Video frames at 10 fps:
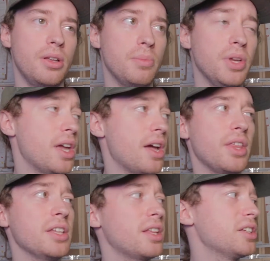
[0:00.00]

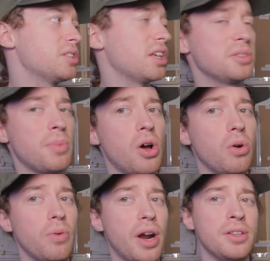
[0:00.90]
yeah, that's my
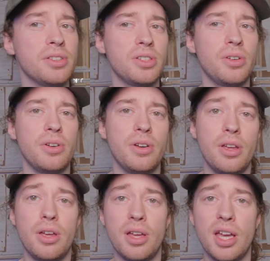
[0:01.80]
whole rant on
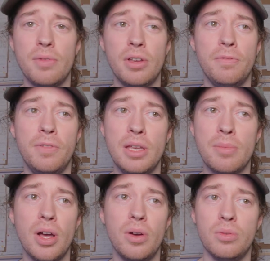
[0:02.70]
having a
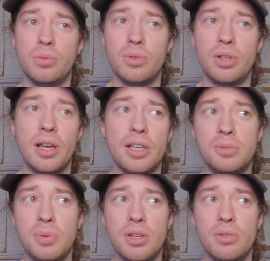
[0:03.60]
female
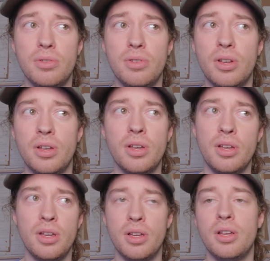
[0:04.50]
lesbian
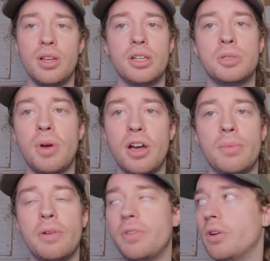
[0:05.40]
as part of
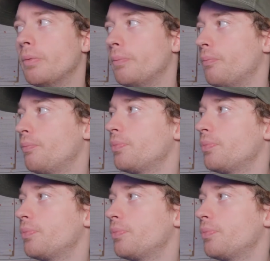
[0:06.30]
my film.